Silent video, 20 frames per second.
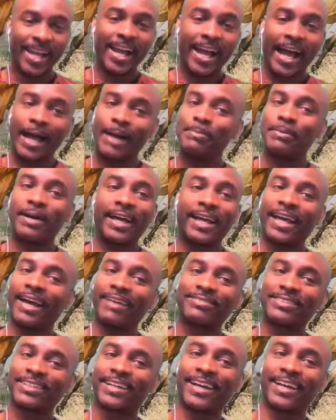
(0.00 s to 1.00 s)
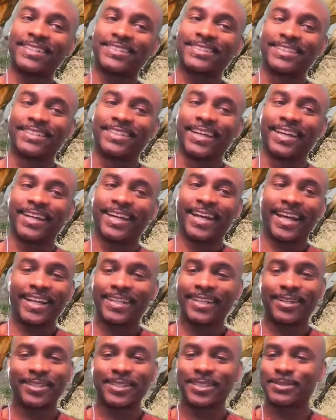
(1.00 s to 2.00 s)
I might have to cuss today. I
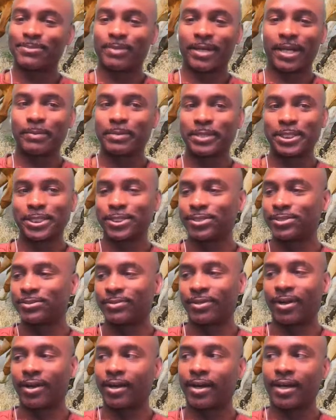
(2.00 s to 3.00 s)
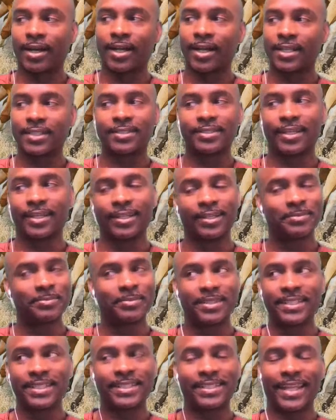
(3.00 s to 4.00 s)
know this might be a Gerard cuss day.
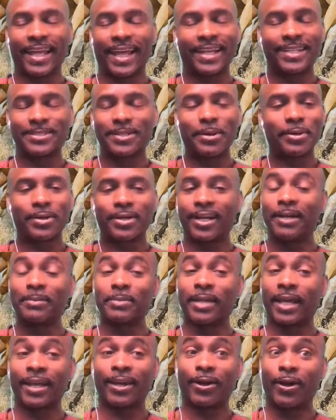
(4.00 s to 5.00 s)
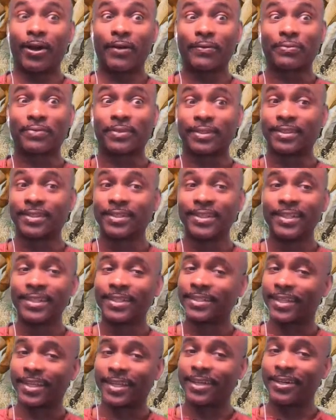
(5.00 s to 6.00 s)
These days don't come that often.
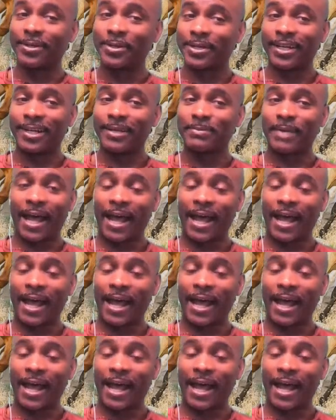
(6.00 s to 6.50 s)
They don't come.